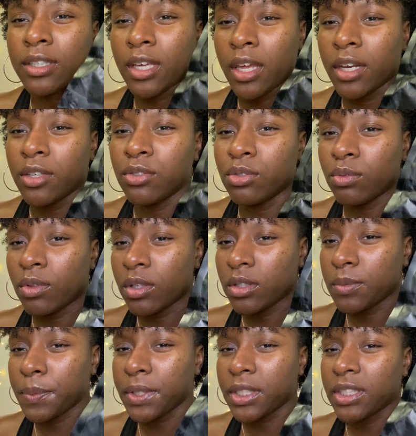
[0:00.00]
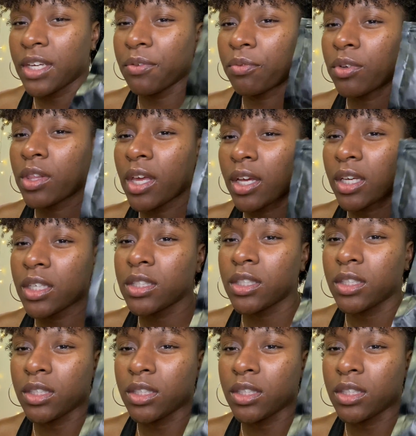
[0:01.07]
get into this because I feel like it's a